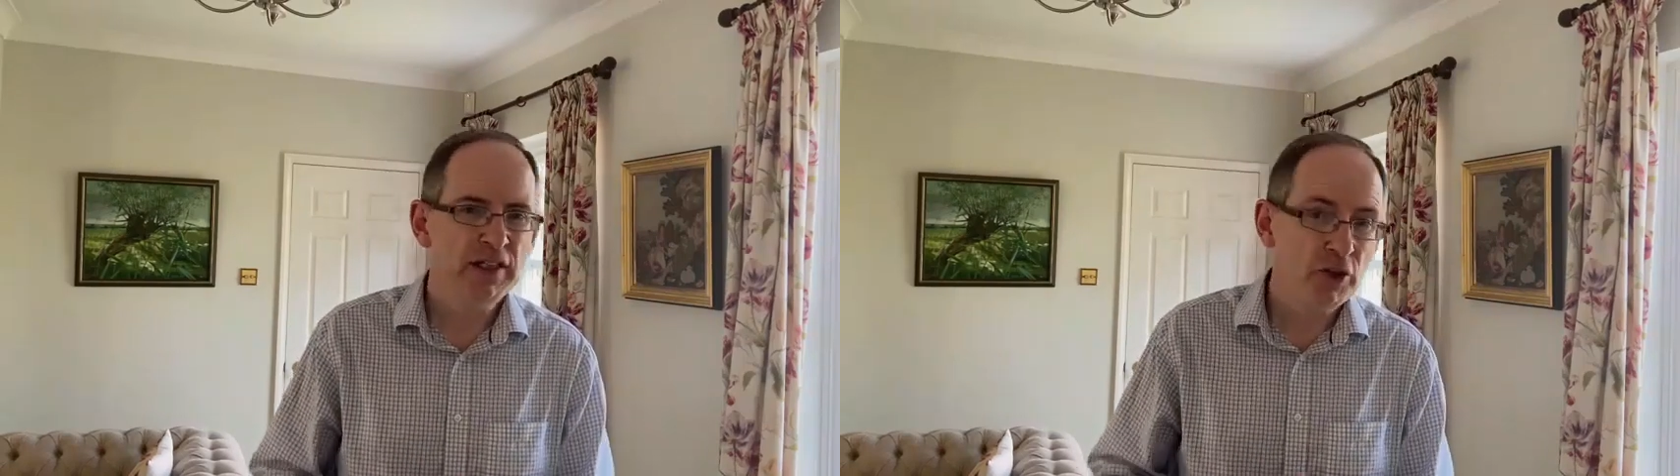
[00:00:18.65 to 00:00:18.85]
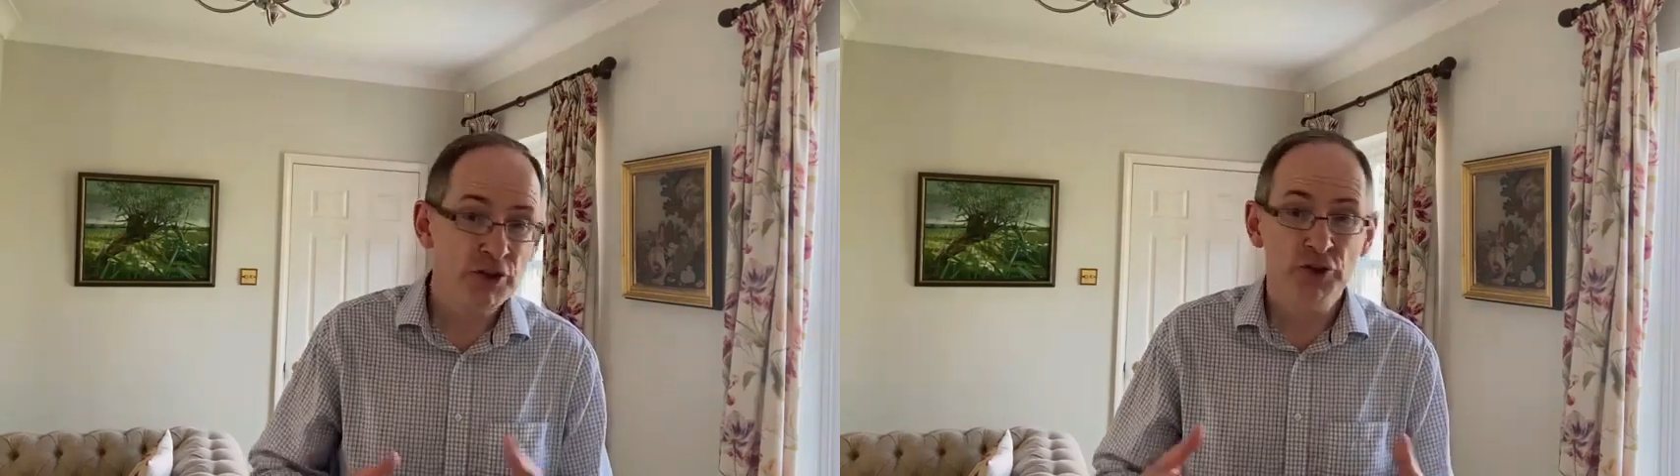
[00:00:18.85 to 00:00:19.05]

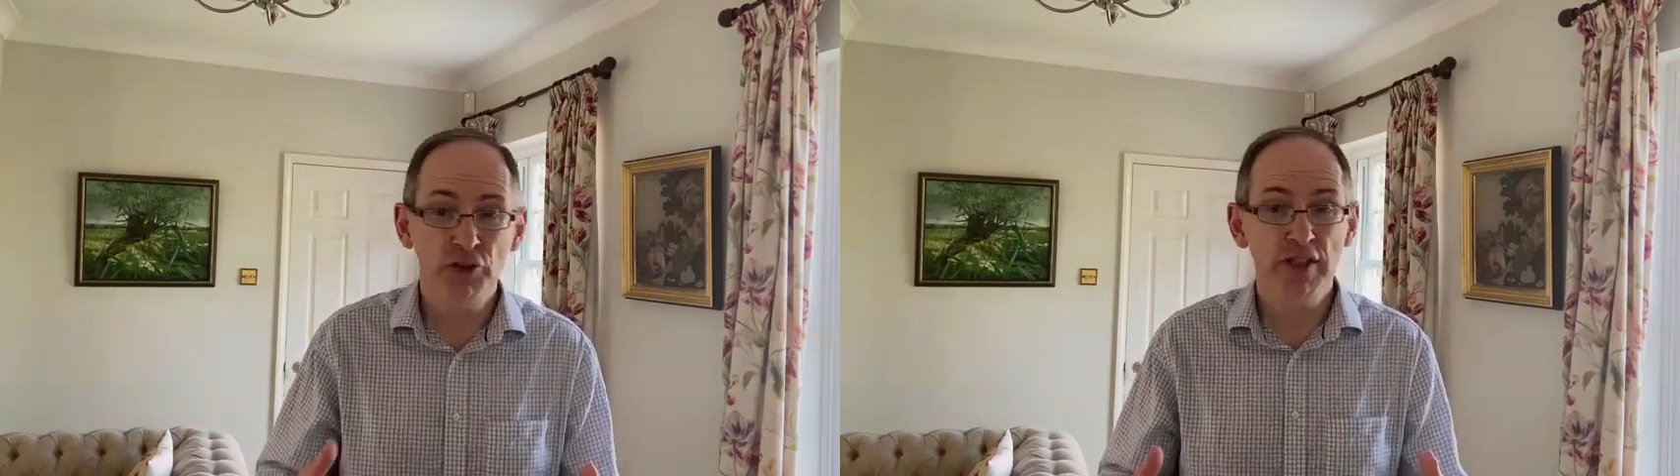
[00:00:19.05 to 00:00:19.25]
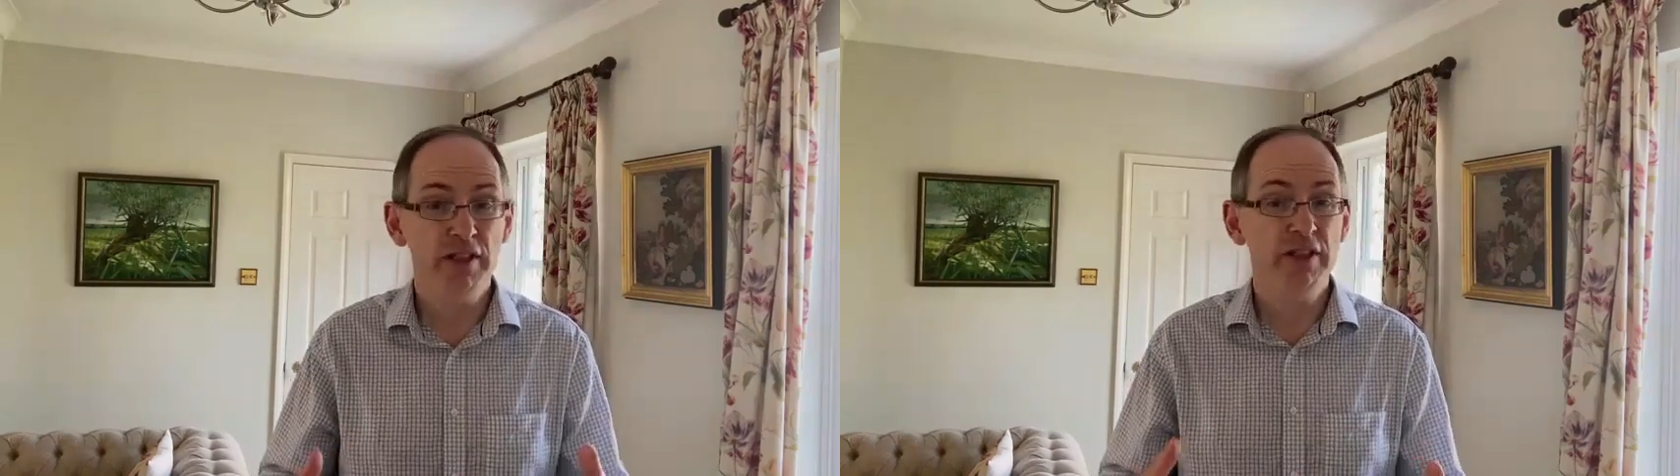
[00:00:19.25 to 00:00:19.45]

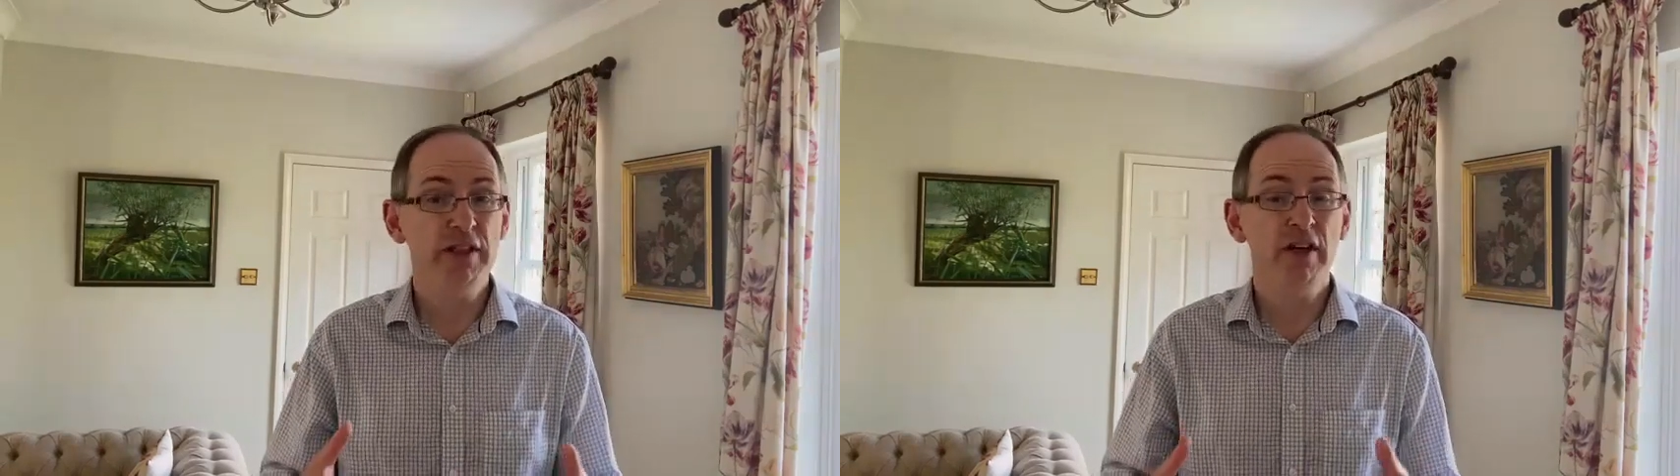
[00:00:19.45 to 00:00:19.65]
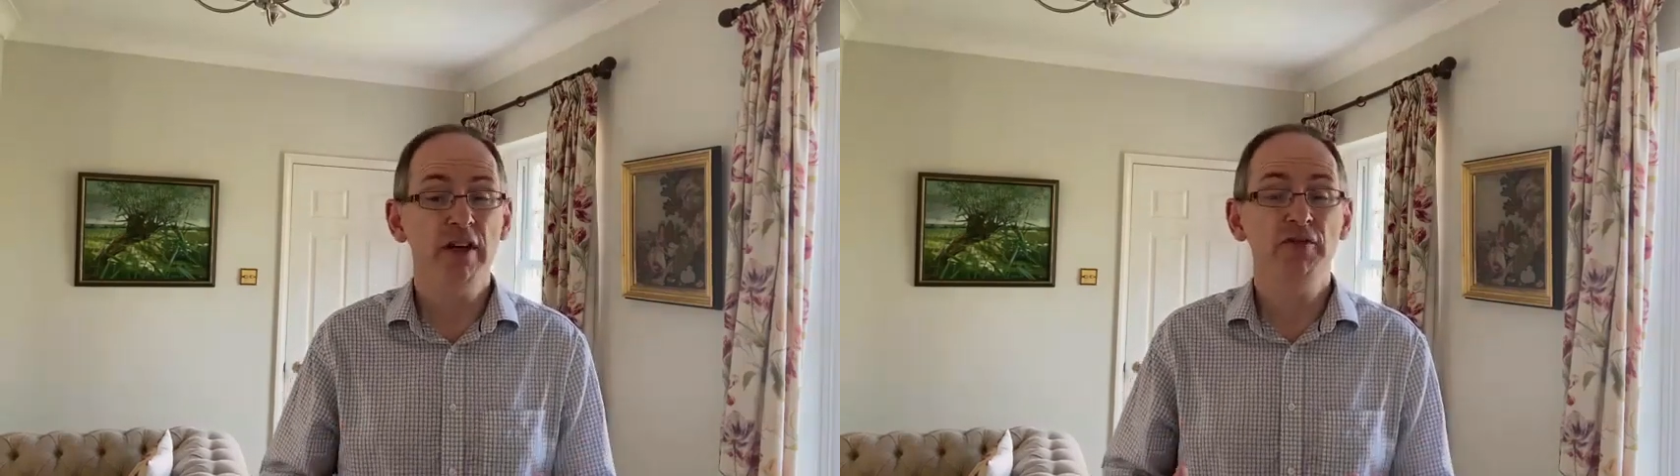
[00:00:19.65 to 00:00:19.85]
concentrated in
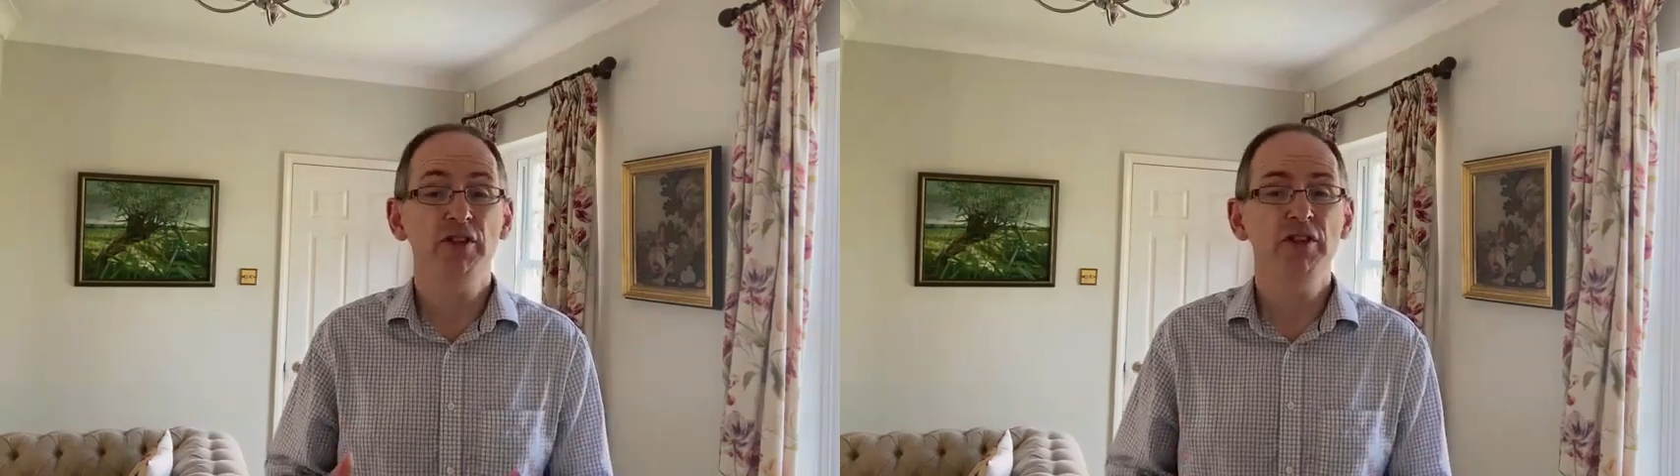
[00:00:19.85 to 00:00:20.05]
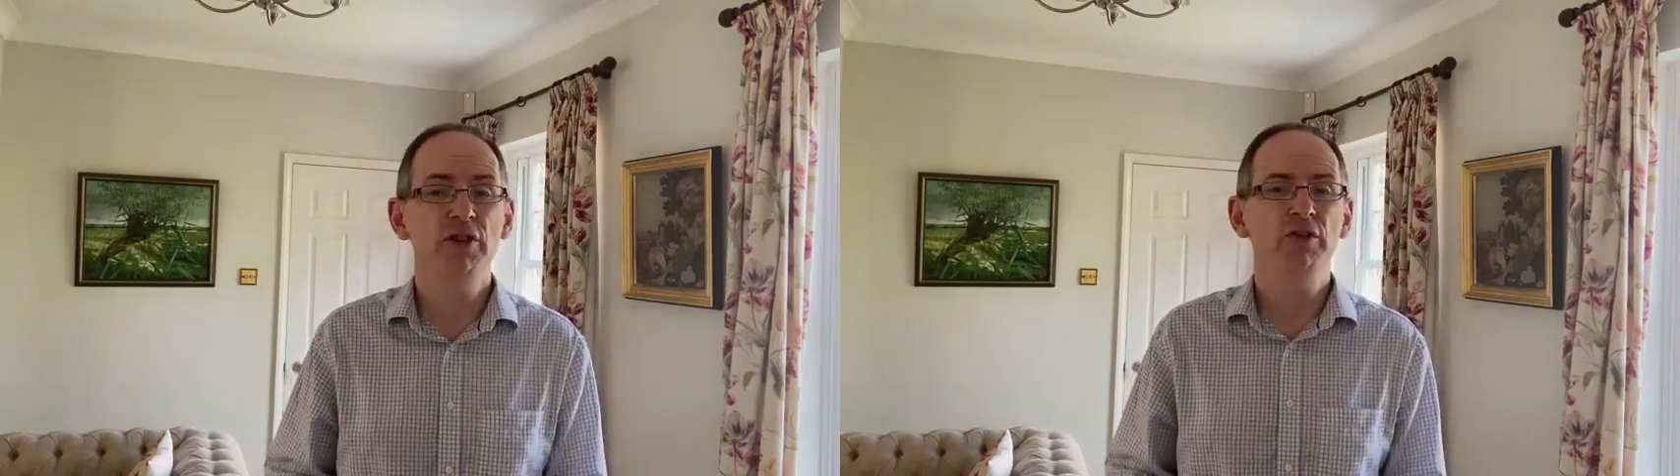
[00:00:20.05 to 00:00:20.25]
the
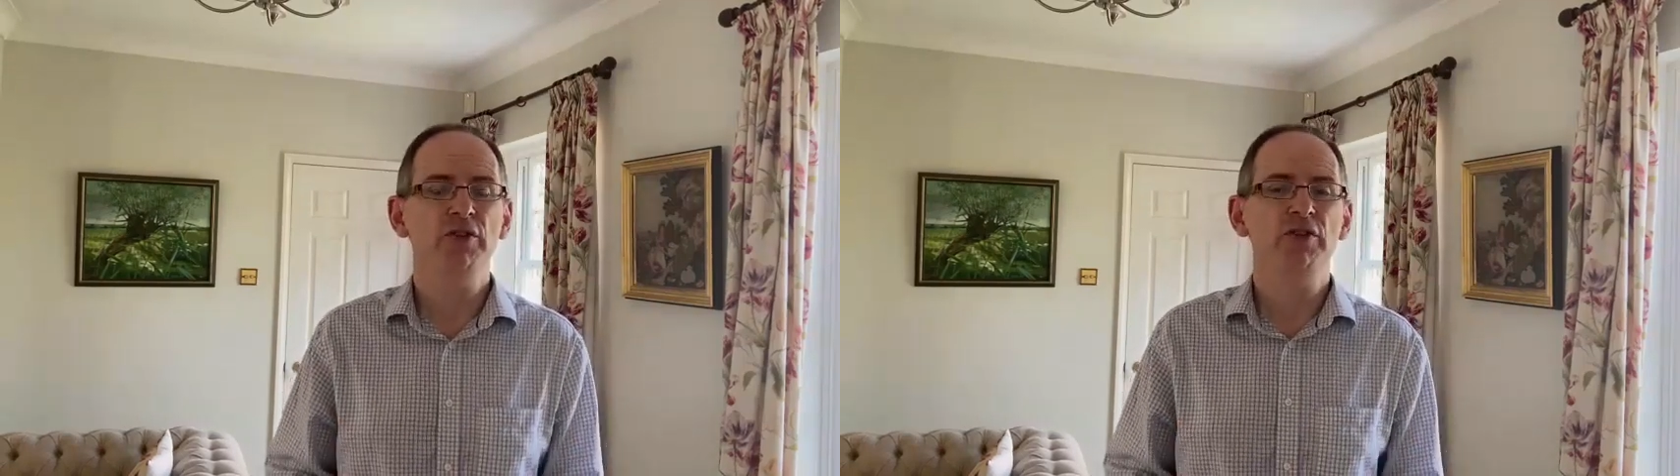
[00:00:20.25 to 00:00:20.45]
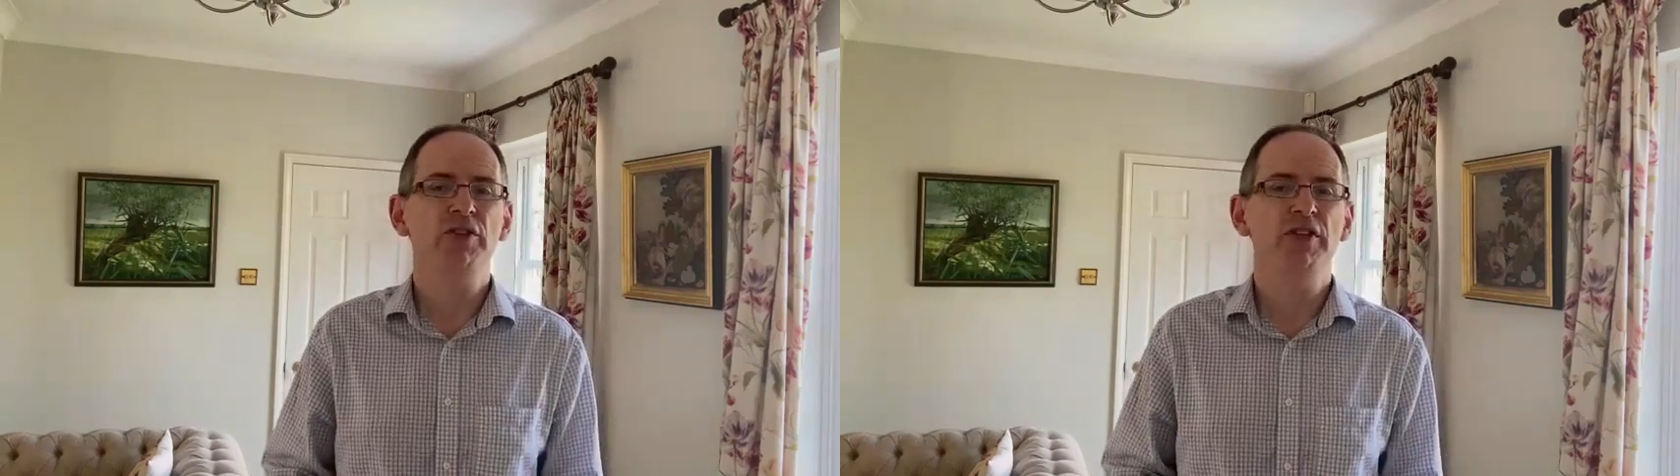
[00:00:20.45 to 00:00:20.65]

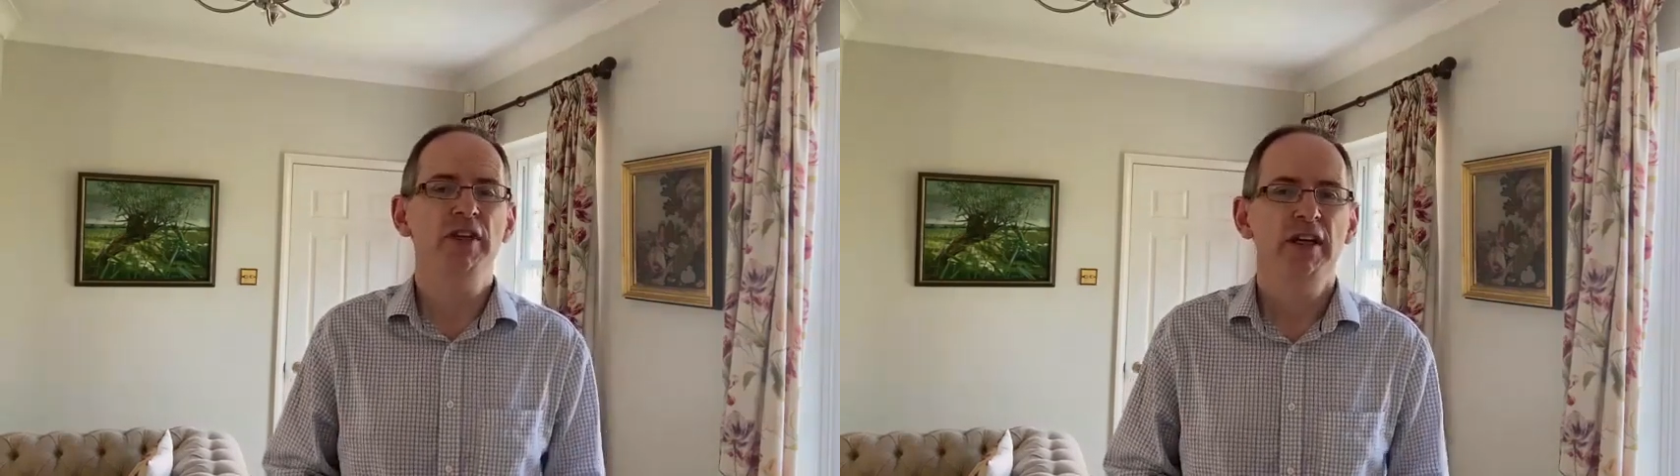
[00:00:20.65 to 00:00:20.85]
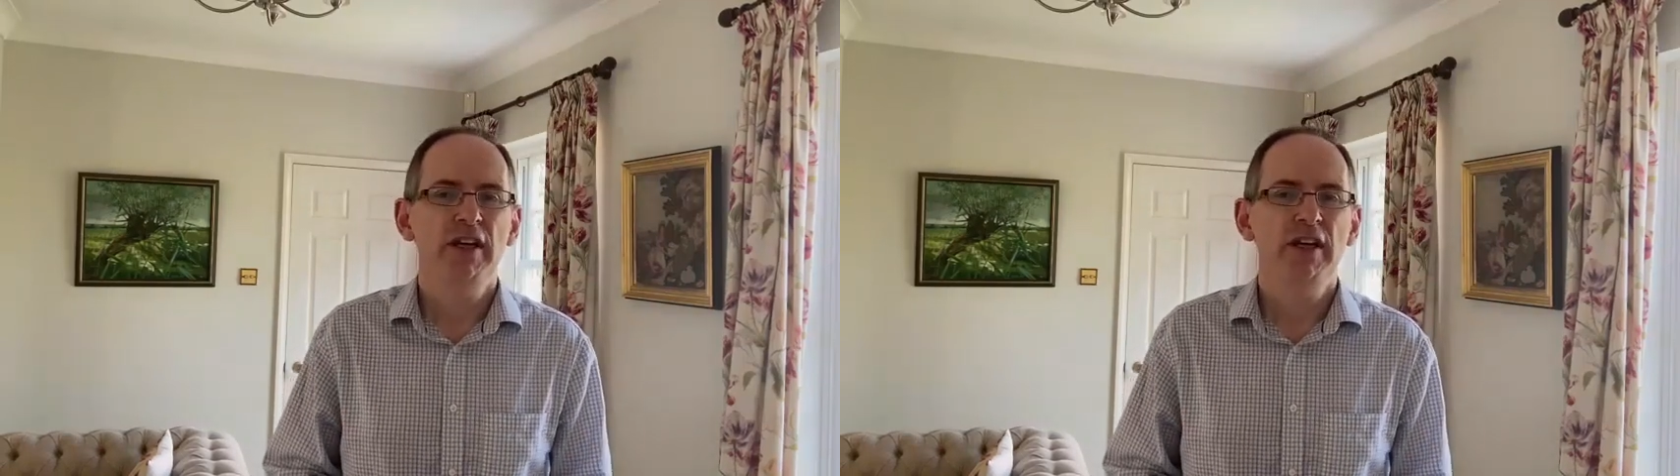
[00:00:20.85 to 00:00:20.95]
afternoons,